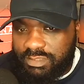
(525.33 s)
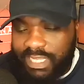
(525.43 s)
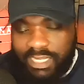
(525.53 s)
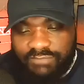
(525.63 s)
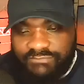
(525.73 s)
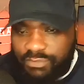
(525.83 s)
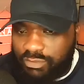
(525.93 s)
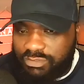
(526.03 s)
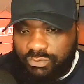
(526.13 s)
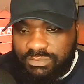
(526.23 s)
Hell of a
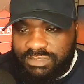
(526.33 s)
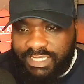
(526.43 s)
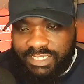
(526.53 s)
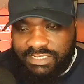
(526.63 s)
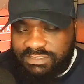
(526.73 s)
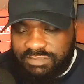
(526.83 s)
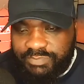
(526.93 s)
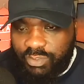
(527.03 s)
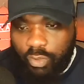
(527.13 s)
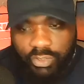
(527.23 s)
lot of doors. Like, let's just
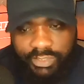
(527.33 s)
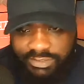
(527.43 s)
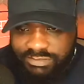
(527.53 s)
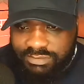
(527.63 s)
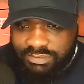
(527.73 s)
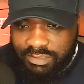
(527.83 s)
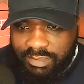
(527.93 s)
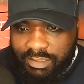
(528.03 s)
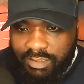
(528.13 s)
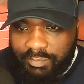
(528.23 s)
be honest.
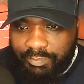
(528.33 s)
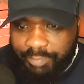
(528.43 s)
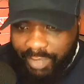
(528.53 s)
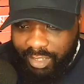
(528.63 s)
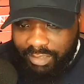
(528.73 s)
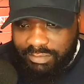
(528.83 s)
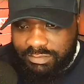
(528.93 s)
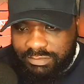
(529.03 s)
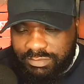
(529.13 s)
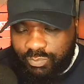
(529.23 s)
But
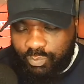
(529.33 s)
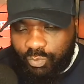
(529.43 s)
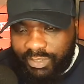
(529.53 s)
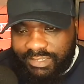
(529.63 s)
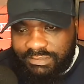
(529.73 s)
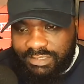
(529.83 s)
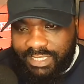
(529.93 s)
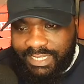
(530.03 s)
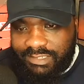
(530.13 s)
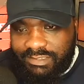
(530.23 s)
what it,
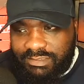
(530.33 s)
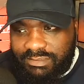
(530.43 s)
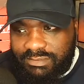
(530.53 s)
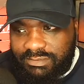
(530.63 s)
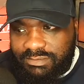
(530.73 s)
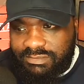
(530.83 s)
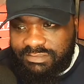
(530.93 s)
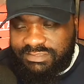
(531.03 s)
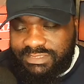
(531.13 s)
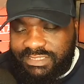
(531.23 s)
like, the
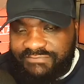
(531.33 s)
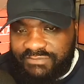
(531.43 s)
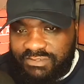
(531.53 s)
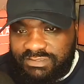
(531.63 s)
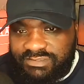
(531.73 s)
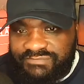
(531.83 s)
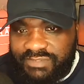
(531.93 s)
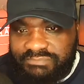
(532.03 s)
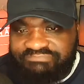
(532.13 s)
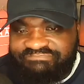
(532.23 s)
significance of it.